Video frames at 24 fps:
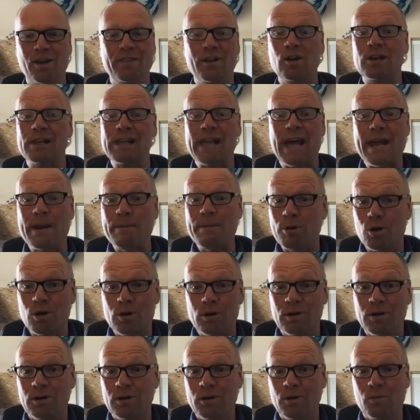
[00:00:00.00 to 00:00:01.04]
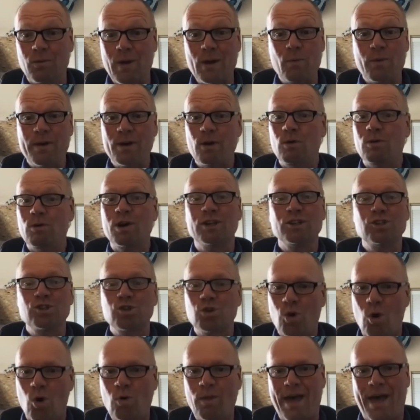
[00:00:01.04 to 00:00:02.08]
their labor, right? We don't
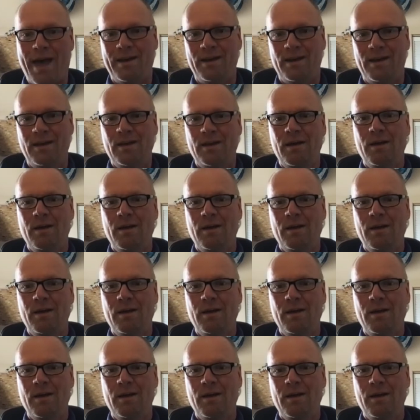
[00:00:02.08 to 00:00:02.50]
control that.